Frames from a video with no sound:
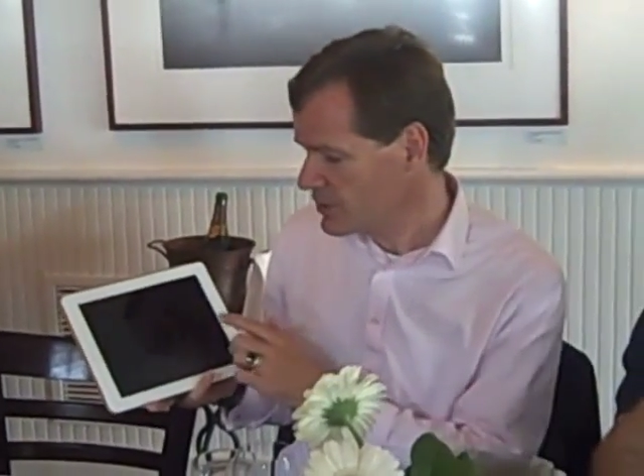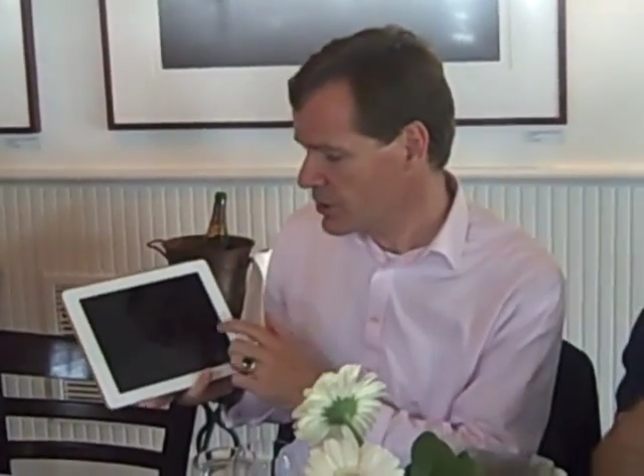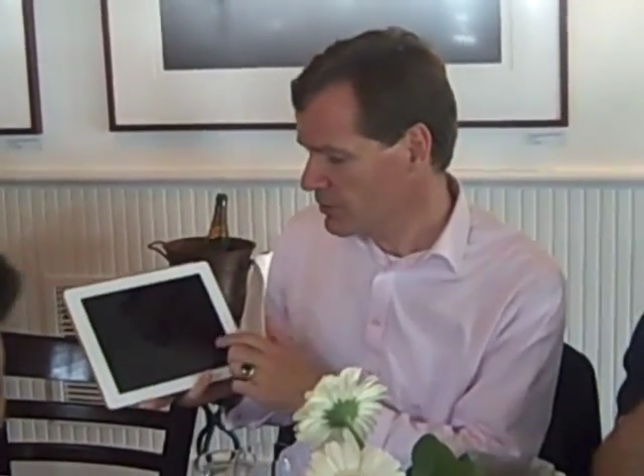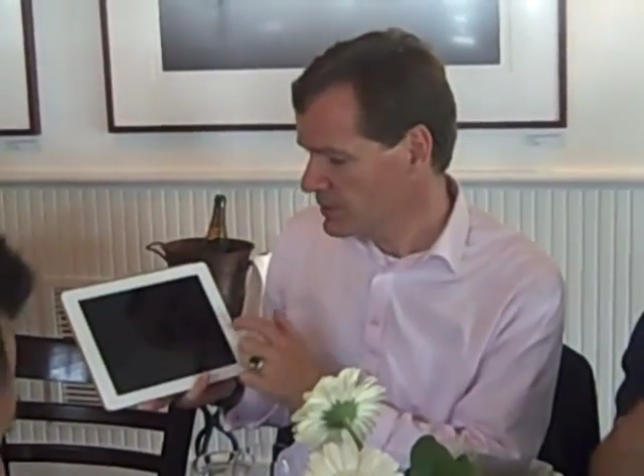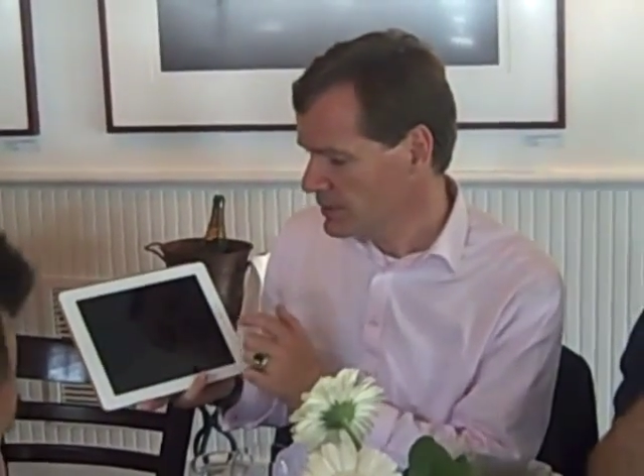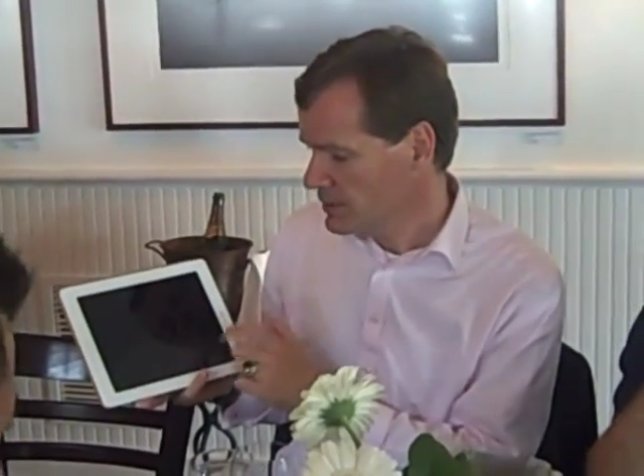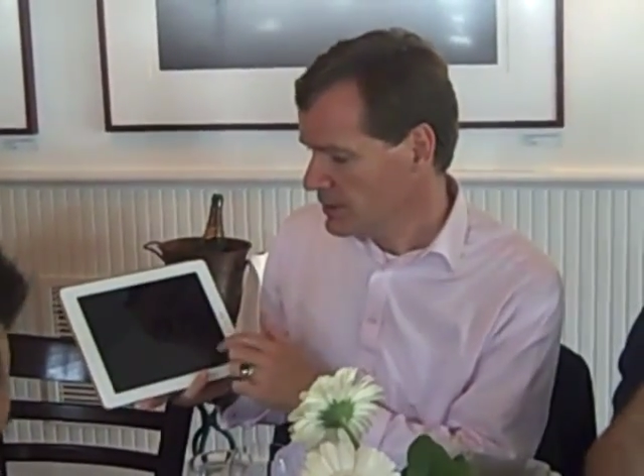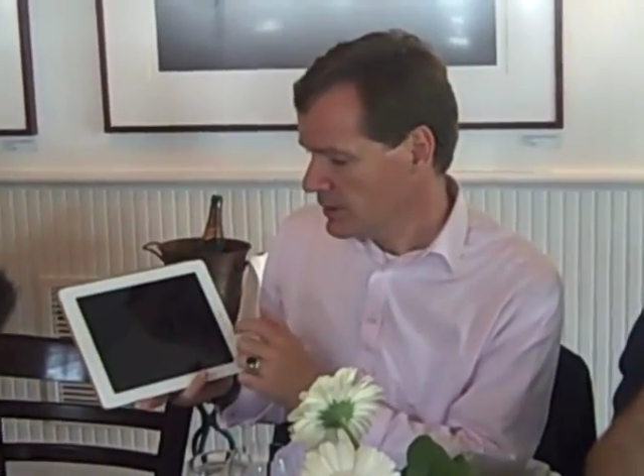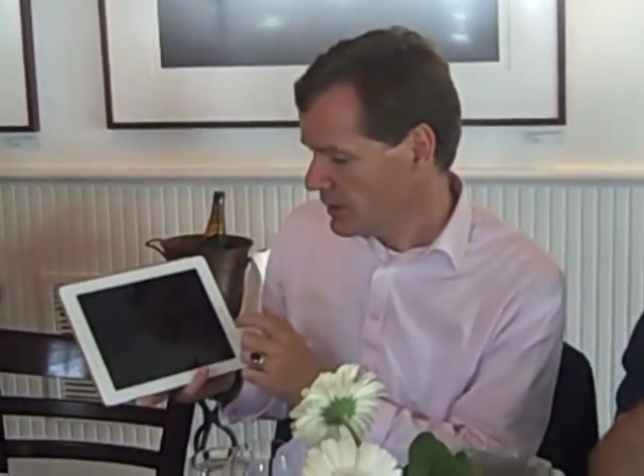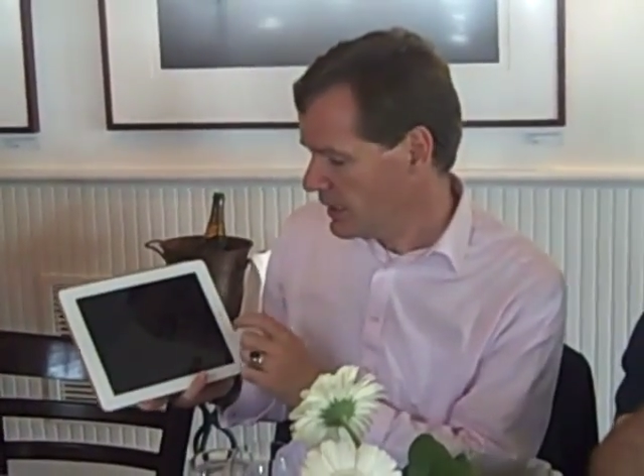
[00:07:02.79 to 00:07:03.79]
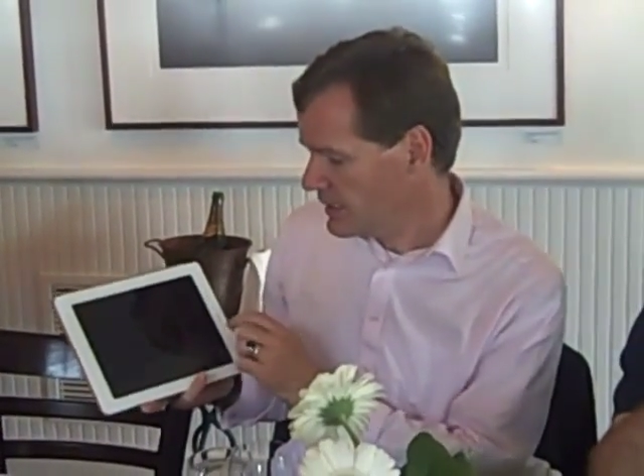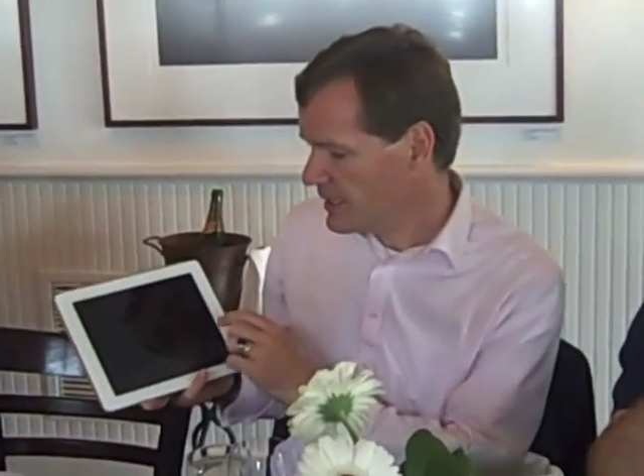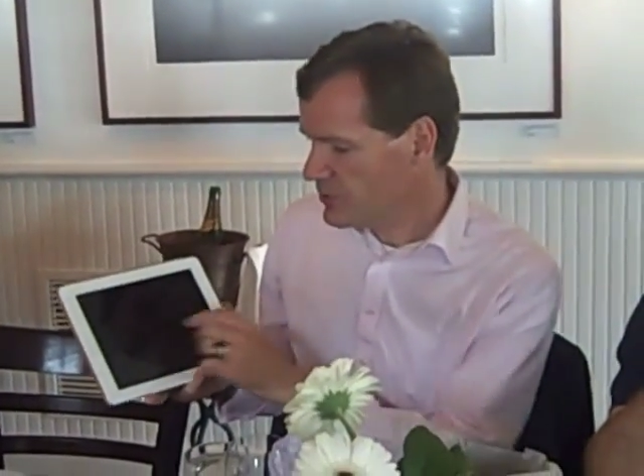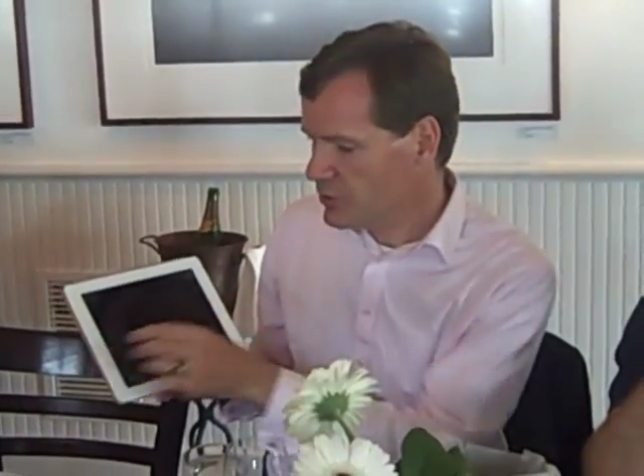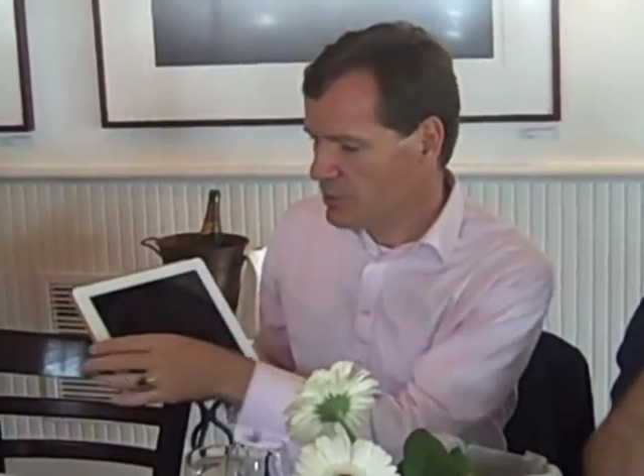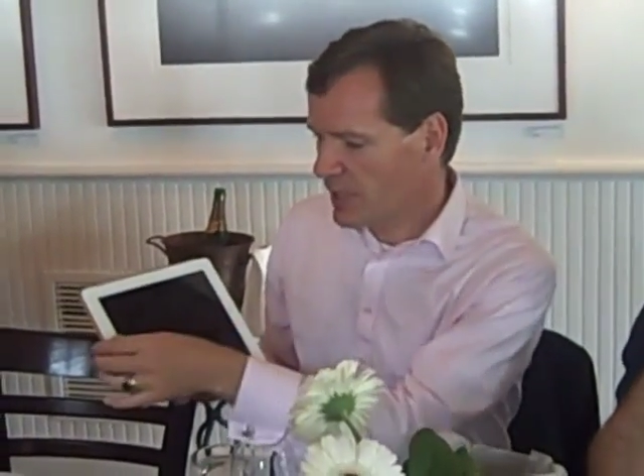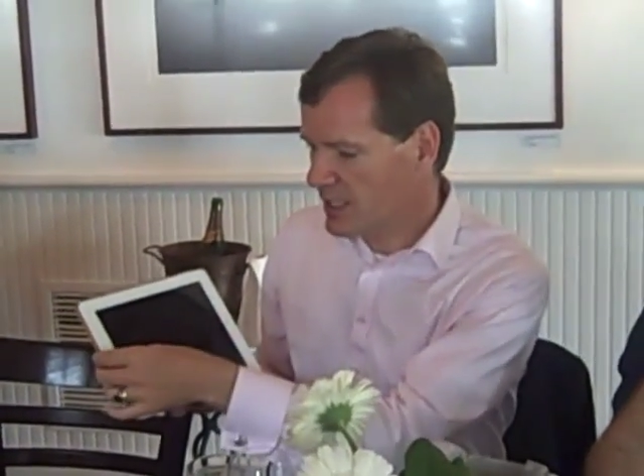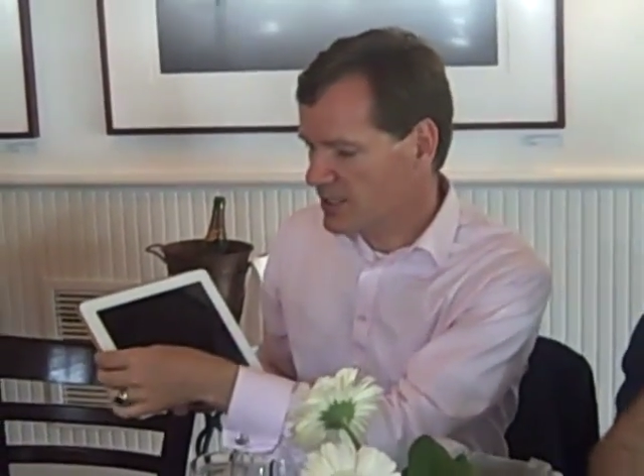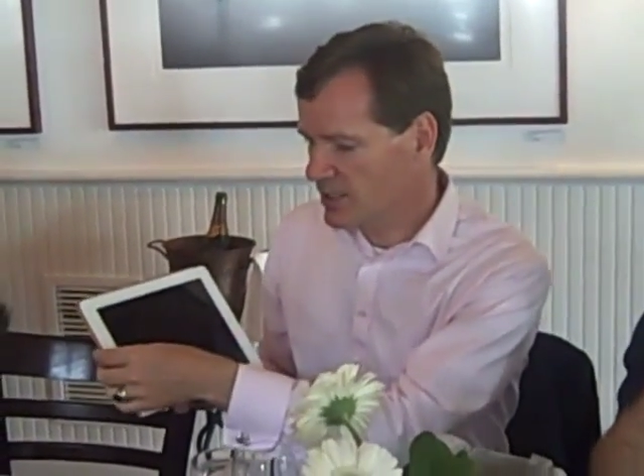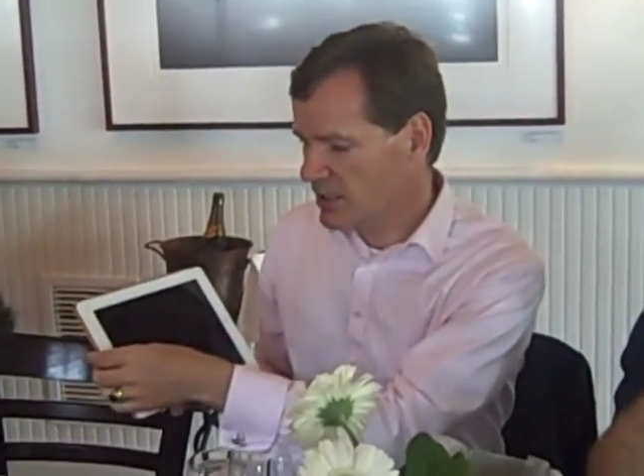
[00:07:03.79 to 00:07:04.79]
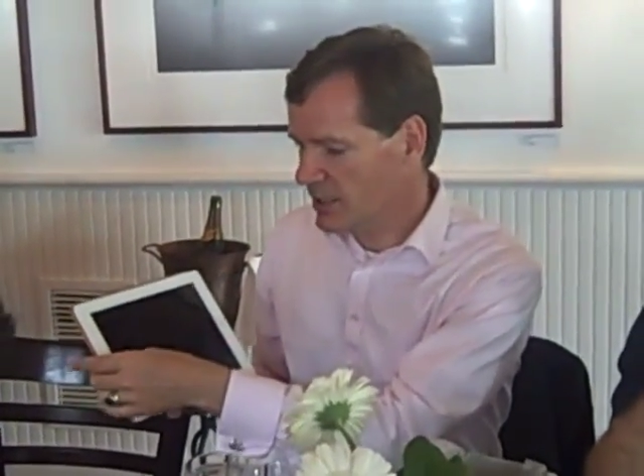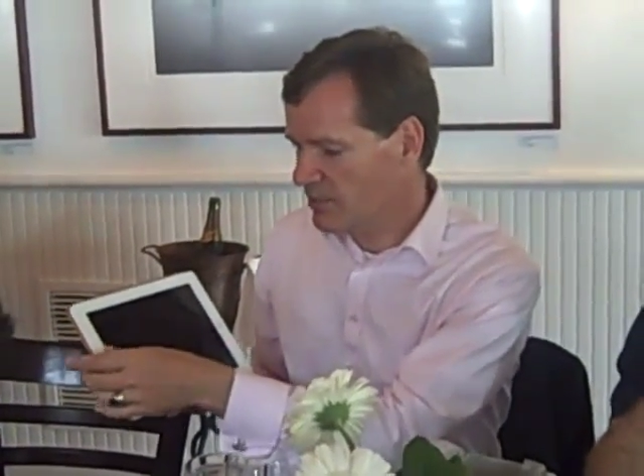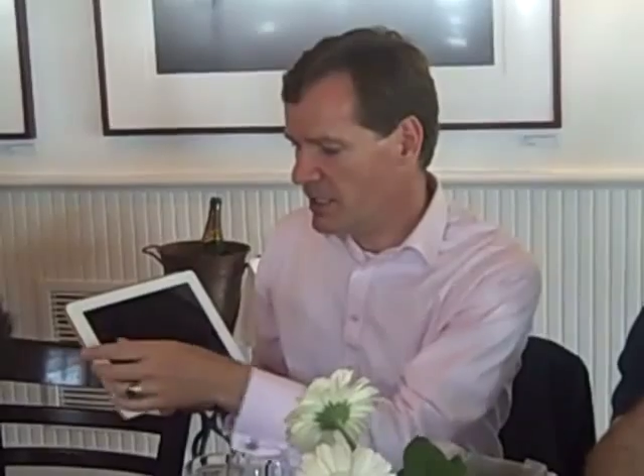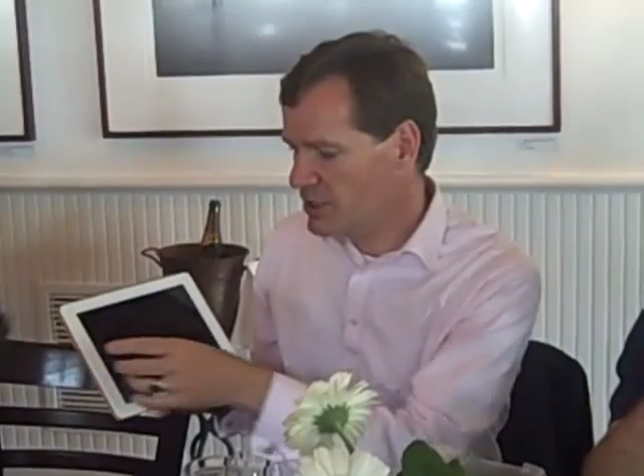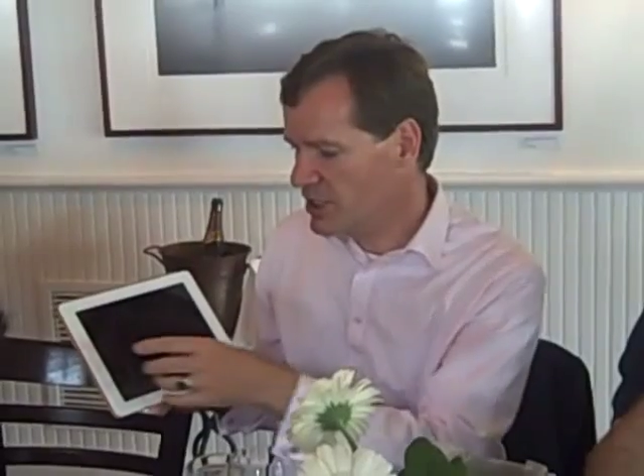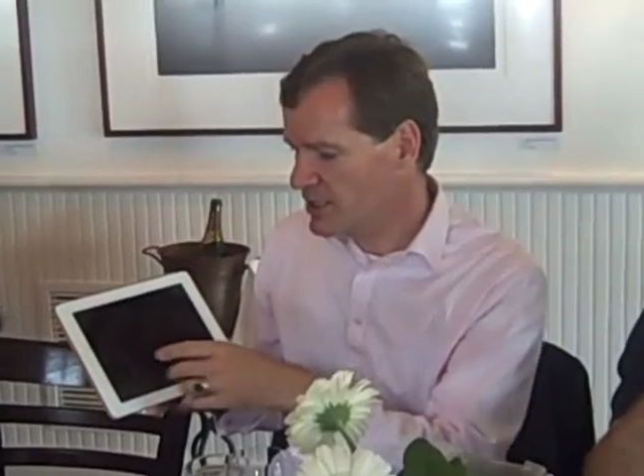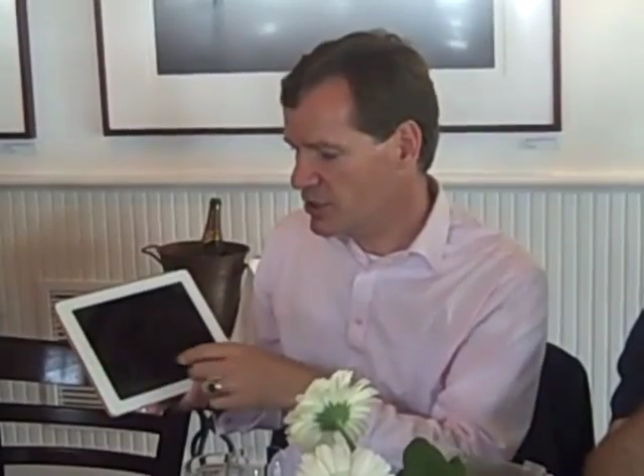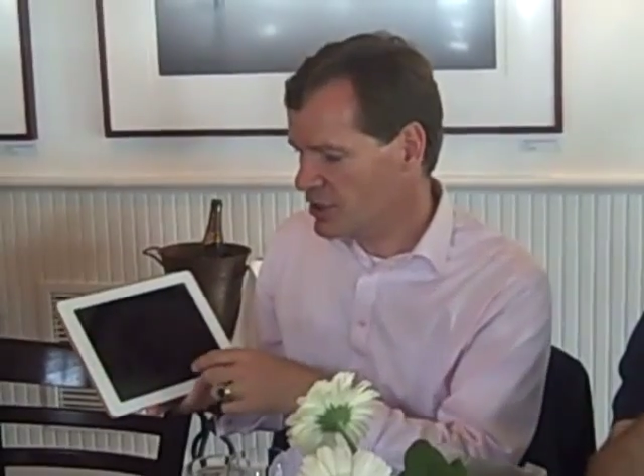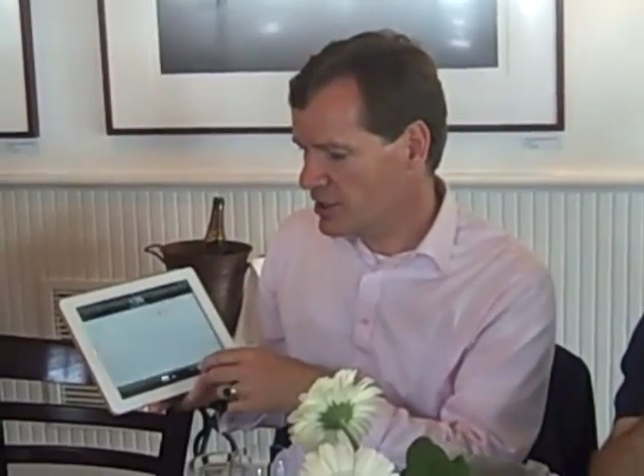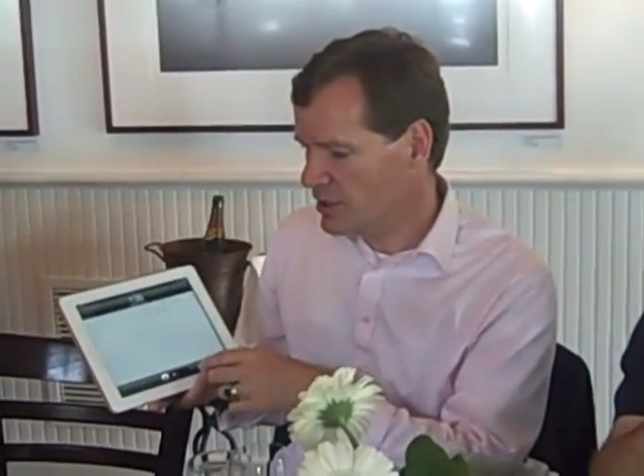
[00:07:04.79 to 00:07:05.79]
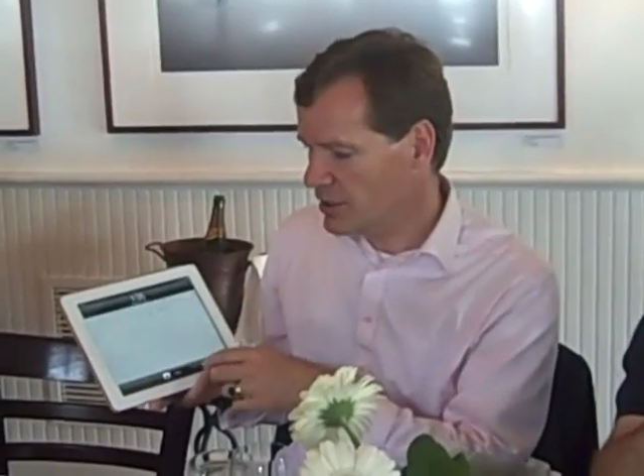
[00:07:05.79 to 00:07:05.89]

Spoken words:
So, in that respect, it makes sense